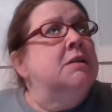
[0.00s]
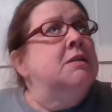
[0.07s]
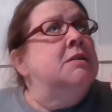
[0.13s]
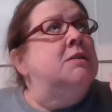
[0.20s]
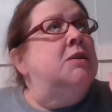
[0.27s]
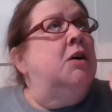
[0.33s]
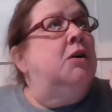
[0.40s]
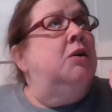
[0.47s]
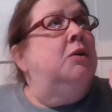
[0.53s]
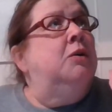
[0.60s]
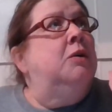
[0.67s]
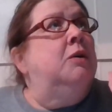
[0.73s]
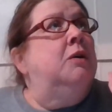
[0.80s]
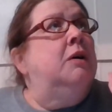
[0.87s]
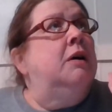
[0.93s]

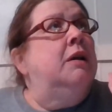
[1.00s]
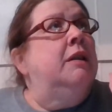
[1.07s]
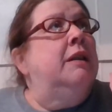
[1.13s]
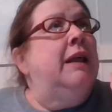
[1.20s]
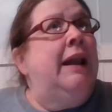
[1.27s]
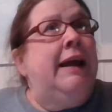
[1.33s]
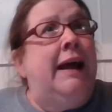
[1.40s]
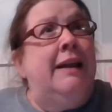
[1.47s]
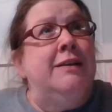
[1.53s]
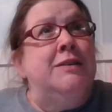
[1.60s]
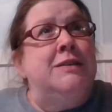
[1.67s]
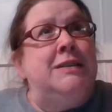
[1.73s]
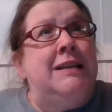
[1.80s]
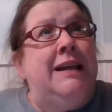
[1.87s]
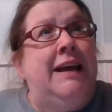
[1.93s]
So then I got
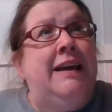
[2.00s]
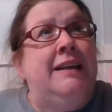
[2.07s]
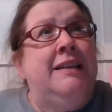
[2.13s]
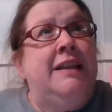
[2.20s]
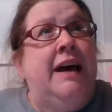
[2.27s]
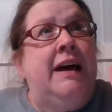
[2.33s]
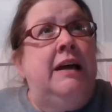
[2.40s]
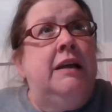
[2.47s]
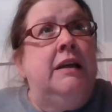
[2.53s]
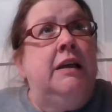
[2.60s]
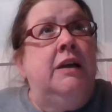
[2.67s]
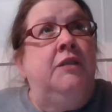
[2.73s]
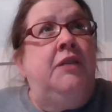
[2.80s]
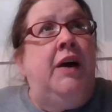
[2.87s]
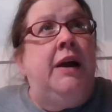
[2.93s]
news today that
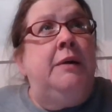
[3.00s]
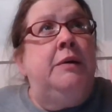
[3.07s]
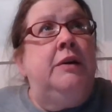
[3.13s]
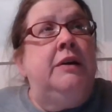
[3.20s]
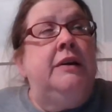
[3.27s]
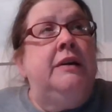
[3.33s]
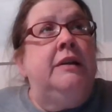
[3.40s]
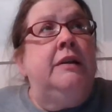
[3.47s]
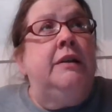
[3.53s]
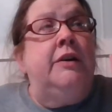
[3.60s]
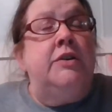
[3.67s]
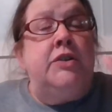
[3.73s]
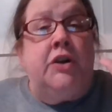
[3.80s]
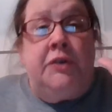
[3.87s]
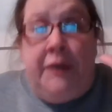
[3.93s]

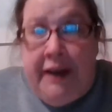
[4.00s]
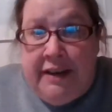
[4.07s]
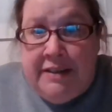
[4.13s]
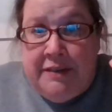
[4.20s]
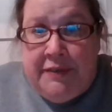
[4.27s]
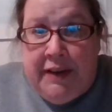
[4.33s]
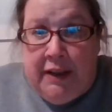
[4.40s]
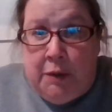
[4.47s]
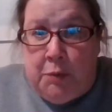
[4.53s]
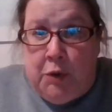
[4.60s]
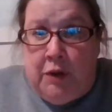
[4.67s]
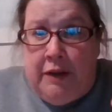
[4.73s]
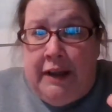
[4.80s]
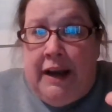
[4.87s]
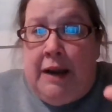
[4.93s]
there's a grant
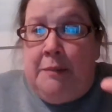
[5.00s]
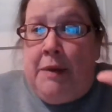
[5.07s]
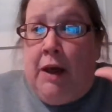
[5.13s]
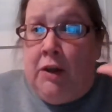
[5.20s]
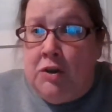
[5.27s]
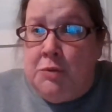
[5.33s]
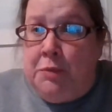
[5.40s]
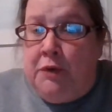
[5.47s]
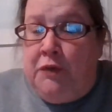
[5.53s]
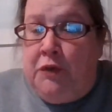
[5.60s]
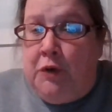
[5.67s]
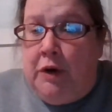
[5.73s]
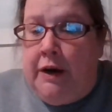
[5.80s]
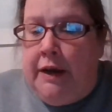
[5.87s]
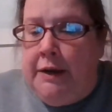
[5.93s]
available and I'm eligible
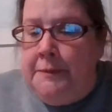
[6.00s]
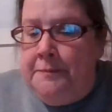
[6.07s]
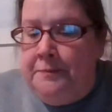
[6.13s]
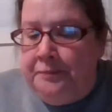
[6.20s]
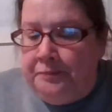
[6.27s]
for it.